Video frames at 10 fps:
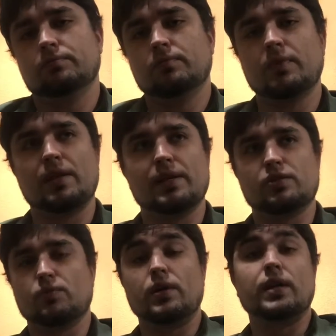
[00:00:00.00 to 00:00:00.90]
I think
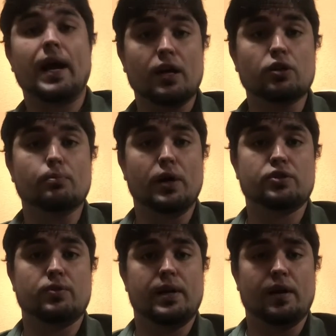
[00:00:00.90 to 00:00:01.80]
it's around
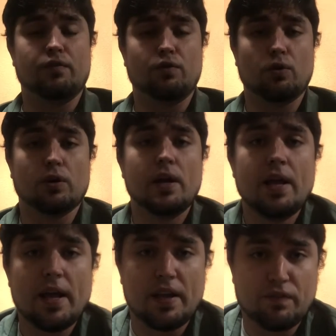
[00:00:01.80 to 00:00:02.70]
$900 right now for
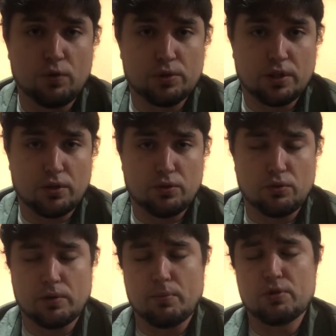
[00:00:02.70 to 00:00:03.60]
a full share of
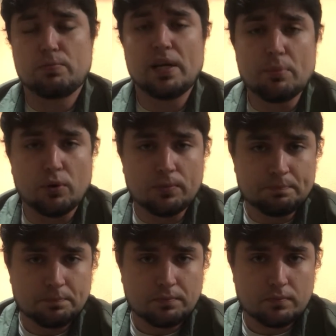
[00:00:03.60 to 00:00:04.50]
Google. And most people,
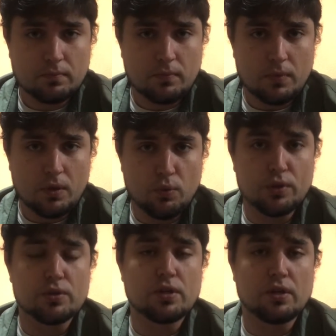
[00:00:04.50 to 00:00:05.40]
when
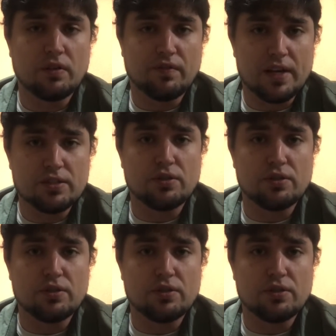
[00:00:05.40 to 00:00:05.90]
they're starting to invest, do